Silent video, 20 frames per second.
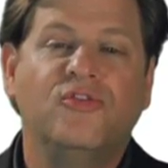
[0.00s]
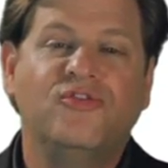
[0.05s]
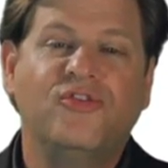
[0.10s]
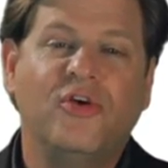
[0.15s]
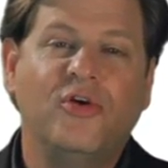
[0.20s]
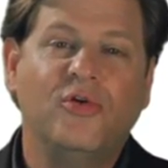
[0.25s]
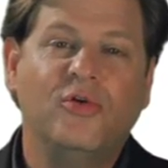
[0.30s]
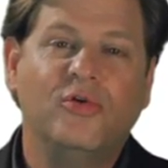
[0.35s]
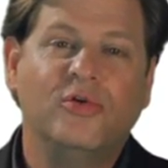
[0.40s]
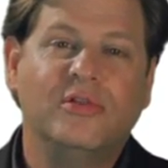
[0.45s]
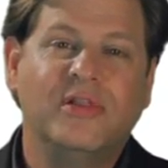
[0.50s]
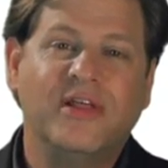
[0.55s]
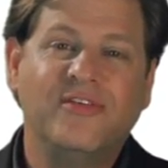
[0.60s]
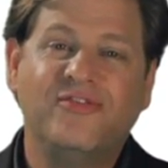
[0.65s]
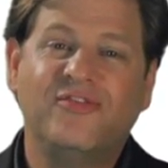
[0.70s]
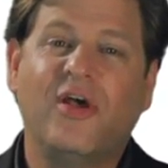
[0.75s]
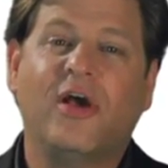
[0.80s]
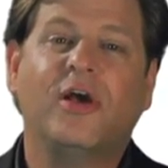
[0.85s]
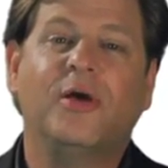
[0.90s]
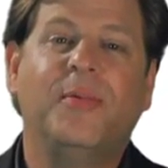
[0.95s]
So
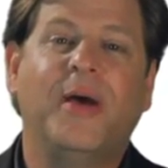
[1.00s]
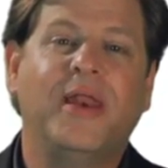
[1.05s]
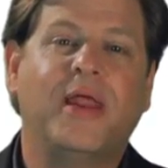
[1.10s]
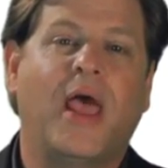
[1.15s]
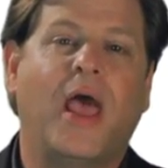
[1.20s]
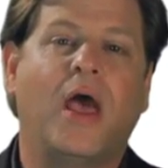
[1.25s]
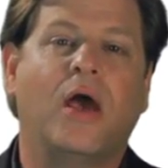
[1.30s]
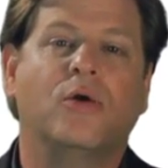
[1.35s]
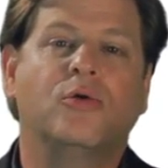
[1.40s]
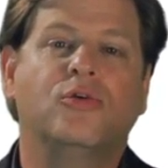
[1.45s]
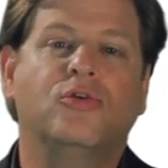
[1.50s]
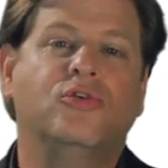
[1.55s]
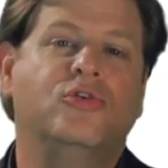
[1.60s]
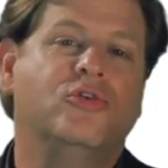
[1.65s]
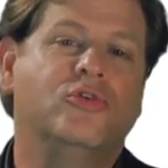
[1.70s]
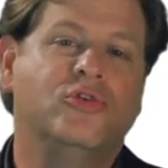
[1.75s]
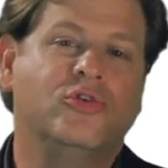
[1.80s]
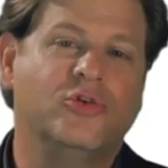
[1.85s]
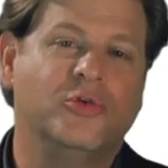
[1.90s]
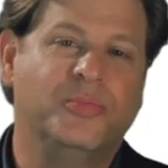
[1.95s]
let's talk about how
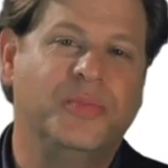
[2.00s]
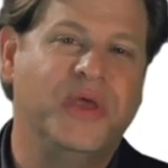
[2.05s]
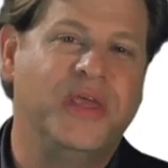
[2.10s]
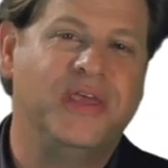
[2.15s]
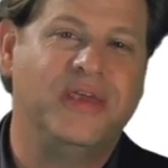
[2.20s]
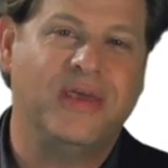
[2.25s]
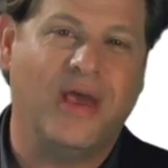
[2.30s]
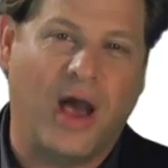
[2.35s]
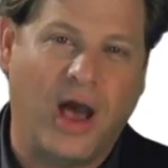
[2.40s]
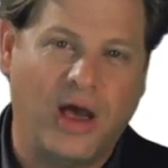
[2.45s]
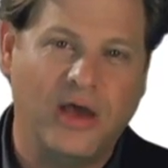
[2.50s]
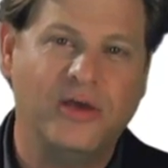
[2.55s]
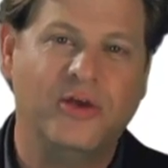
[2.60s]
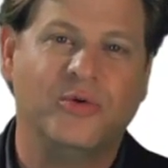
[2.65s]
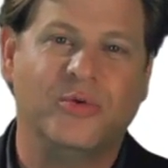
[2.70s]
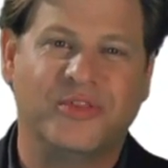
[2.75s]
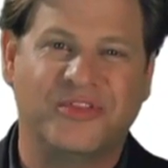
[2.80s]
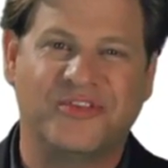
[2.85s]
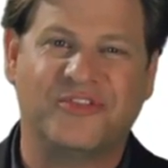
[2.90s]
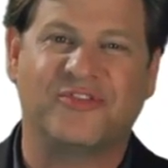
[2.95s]
Google beat
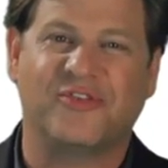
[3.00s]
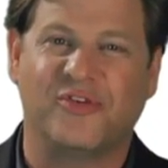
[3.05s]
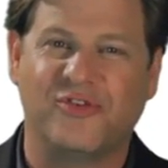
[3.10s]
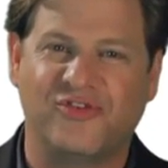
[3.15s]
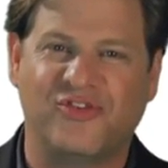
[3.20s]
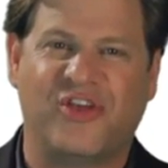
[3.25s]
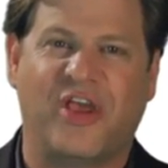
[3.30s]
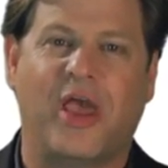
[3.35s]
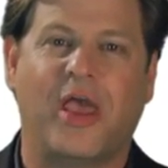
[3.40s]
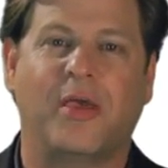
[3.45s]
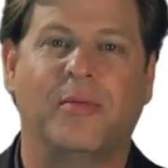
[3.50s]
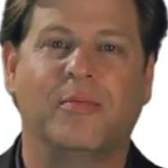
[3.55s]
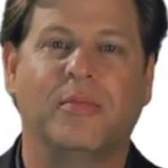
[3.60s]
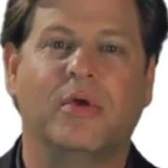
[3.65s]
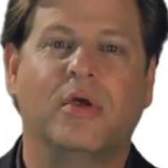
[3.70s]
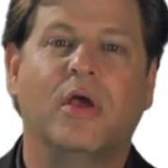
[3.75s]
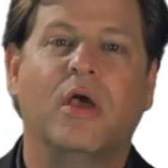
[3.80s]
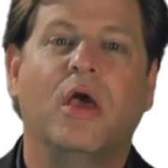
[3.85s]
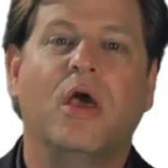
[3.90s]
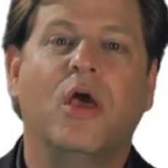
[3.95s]
Yahoo at the search game.
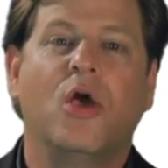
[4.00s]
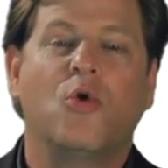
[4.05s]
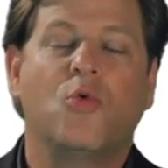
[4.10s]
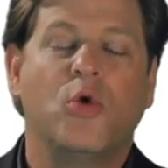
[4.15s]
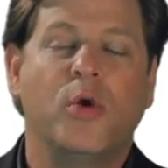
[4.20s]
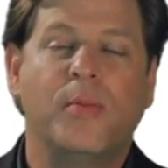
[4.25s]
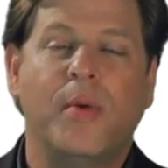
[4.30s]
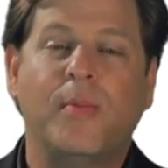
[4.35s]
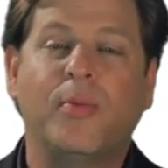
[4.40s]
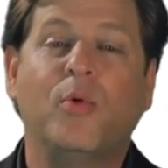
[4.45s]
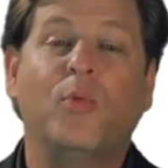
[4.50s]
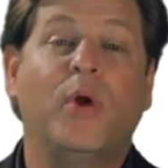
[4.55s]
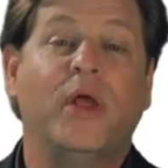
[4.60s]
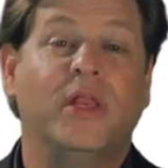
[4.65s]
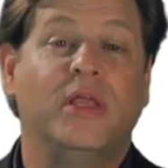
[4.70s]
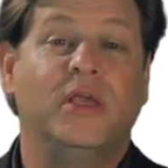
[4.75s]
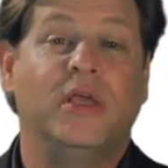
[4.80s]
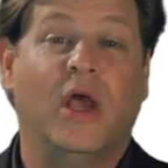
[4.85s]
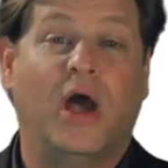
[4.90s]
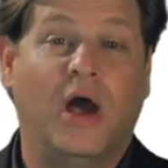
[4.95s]
Remember
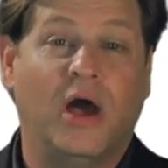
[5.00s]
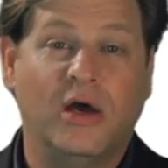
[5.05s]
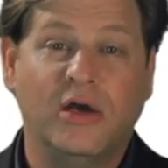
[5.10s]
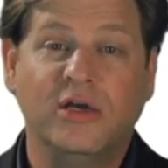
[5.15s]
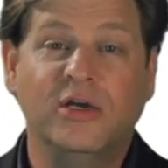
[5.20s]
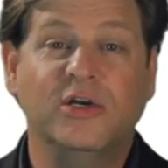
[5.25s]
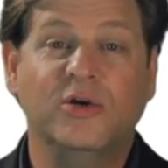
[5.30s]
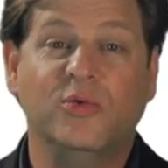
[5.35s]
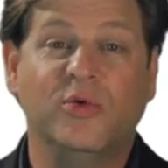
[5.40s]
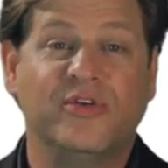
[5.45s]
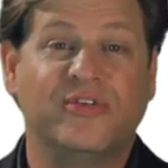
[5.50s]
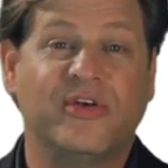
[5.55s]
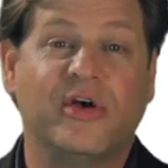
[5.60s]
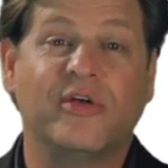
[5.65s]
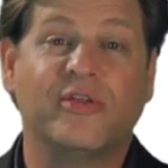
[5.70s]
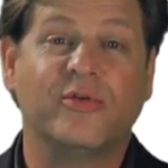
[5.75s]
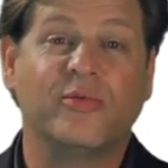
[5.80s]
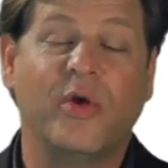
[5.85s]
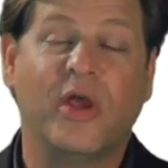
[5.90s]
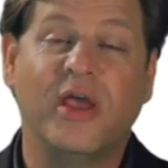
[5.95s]
when Yahoo was
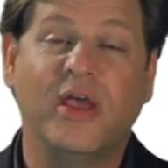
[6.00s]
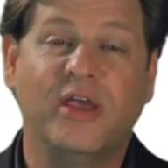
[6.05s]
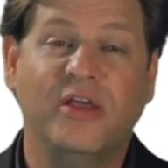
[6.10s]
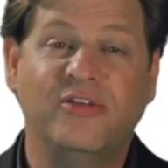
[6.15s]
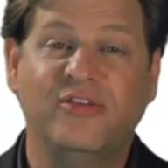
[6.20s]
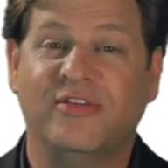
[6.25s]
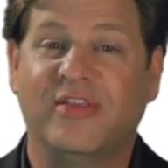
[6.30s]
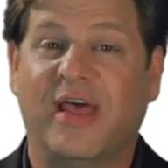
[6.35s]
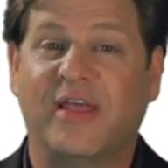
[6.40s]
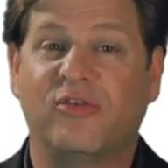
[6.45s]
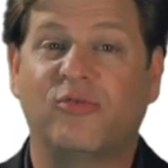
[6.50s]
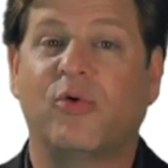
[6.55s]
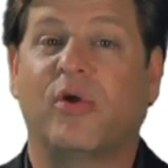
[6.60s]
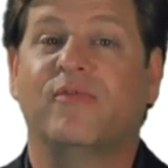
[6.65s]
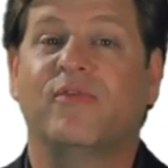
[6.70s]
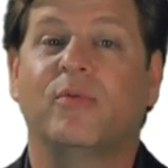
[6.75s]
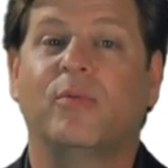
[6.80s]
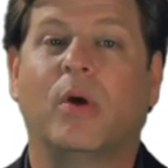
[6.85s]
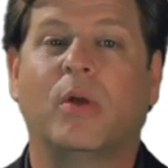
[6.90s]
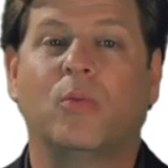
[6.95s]
all the rage and that's where
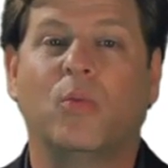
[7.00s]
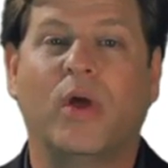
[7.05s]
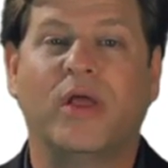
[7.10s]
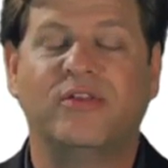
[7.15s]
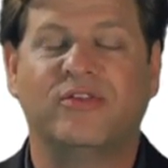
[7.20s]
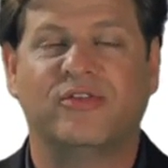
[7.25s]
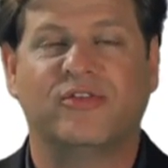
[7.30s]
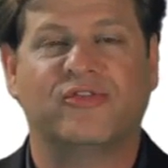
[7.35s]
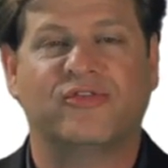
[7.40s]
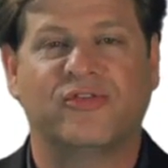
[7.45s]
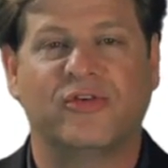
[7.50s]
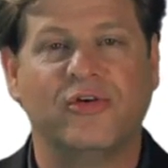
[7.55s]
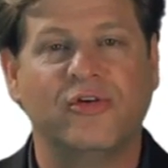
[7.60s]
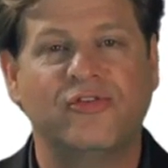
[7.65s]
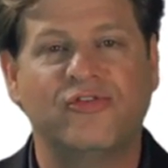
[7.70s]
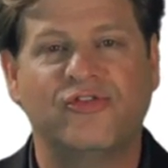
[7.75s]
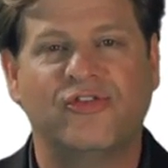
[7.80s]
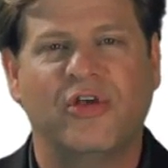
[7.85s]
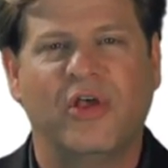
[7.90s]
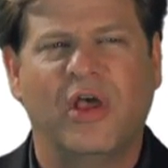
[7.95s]
everyone went to
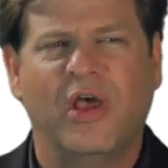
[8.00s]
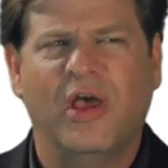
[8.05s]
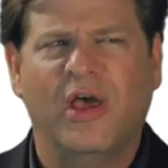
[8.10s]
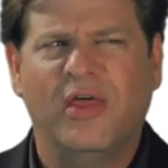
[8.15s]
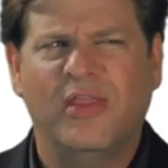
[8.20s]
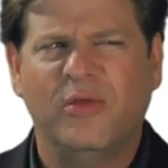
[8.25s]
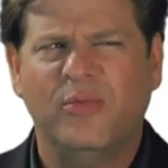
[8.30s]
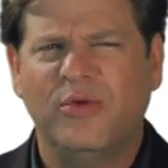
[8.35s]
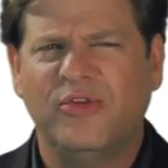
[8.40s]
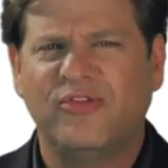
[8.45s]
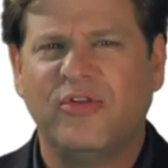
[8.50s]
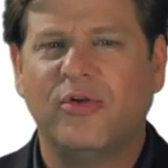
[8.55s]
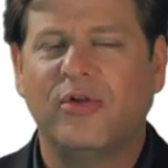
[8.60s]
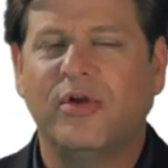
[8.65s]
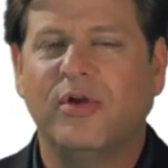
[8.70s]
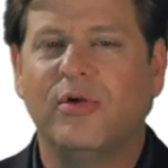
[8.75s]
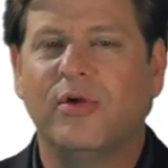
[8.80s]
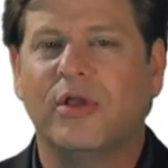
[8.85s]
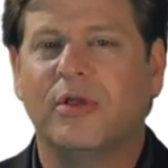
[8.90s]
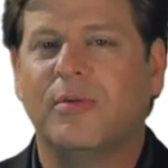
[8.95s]
search? Then we
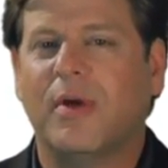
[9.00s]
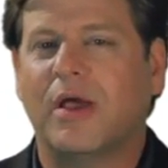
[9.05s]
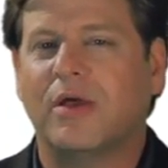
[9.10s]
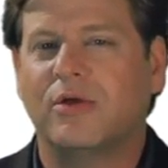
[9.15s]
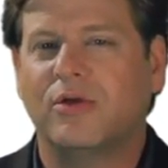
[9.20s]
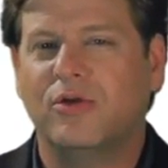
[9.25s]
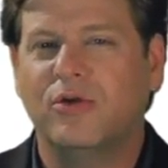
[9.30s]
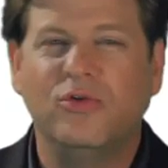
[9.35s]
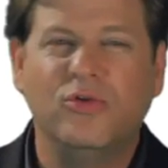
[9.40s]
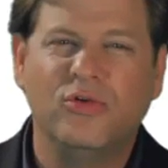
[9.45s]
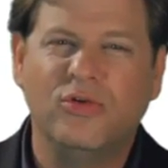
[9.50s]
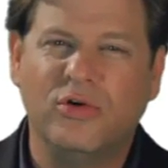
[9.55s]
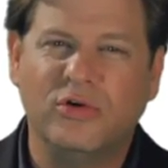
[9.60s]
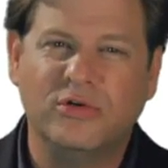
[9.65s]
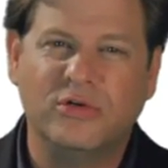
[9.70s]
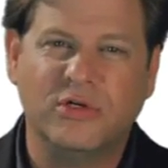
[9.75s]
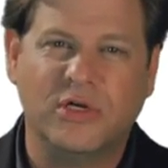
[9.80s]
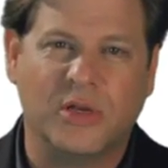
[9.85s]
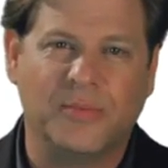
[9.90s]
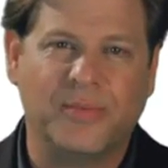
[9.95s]
started hearing about
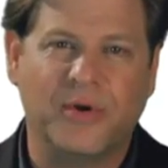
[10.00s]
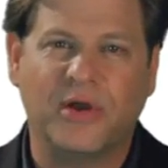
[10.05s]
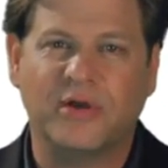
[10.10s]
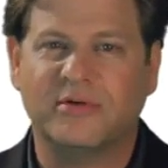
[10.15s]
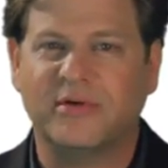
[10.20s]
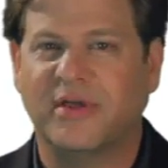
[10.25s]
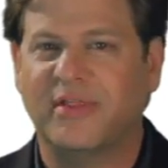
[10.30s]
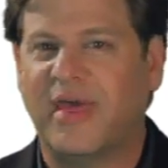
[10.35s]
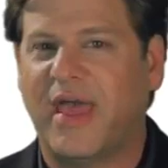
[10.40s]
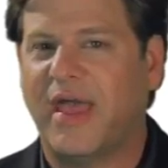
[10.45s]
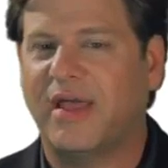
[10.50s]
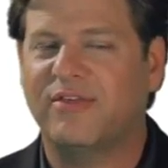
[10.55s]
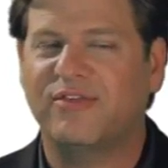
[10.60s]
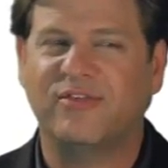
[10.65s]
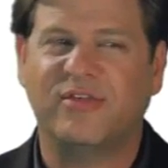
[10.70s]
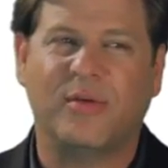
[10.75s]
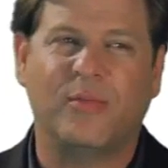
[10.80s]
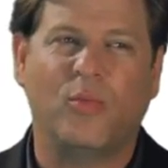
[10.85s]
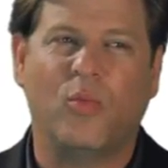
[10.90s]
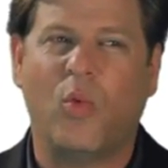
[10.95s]
Google, and apparently they had
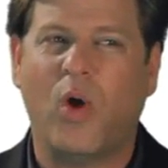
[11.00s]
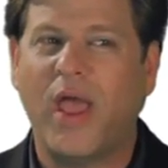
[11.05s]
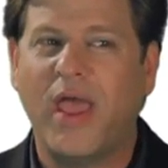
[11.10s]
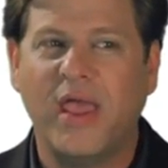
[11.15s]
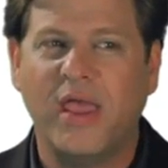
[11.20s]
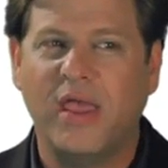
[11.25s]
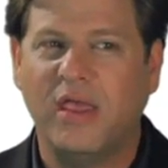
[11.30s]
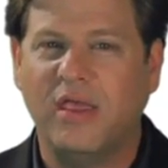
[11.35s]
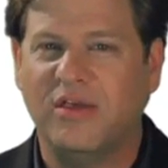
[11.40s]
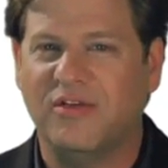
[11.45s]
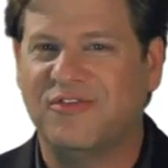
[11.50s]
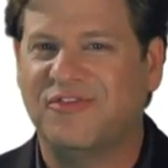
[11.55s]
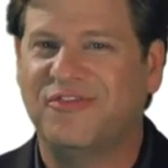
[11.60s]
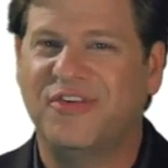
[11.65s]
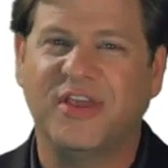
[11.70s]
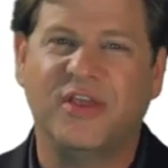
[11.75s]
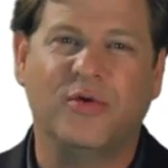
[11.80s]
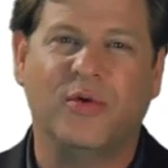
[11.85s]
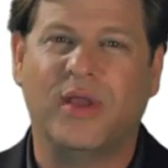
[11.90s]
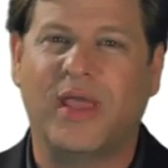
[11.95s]
some way of
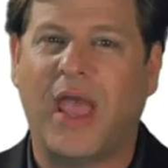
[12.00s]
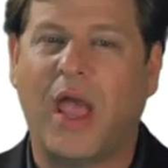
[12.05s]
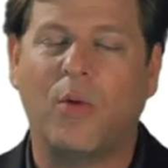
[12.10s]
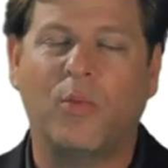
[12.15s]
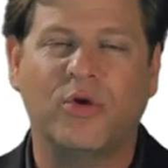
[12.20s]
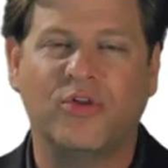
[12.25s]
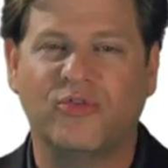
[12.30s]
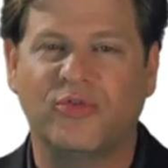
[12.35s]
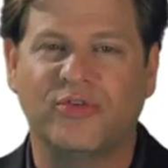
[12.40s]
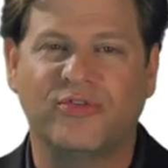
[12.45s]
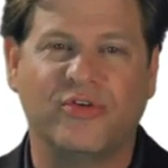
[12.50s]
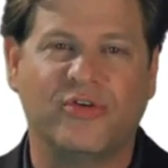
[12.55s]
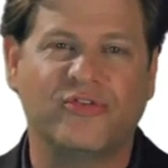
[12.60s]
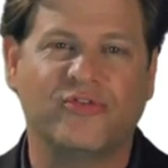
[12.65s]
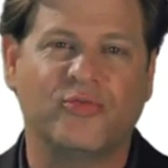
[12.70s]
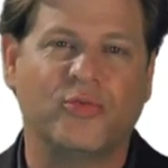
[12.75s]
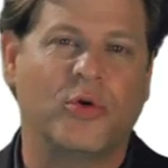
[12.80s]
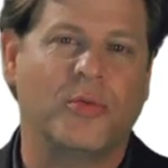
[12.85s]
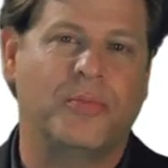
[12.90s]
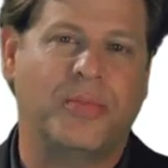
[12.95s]
figuring out which
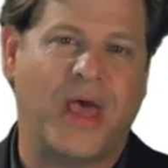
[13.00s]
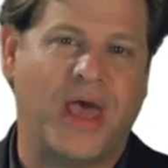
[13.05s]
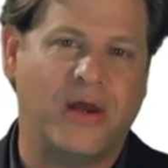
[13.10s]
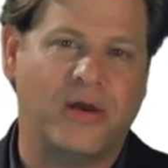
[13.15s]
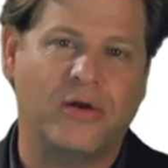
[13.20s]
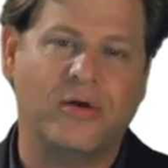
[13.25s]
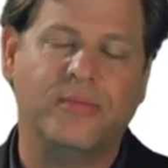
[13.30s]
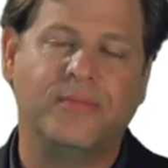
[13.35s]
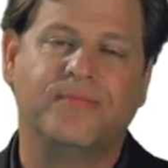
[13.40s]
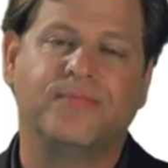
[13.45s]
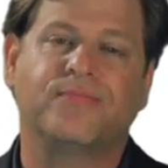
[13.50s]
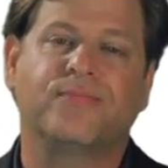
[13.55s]
results were better.